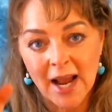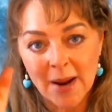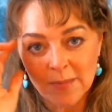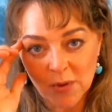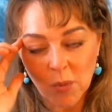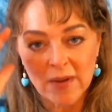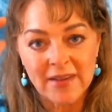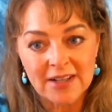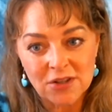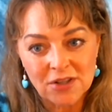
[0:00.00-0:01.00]
I'm the one
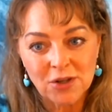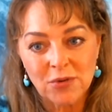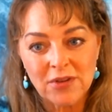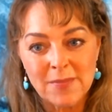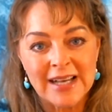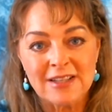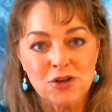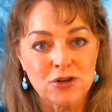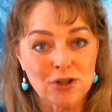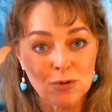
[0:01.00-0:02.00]
that's, the
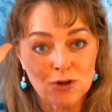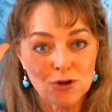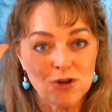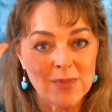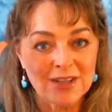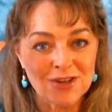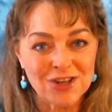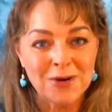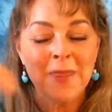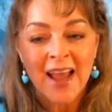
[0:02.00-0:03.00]
messenger. So don't shoot the
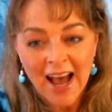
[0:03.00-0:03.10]
messenger.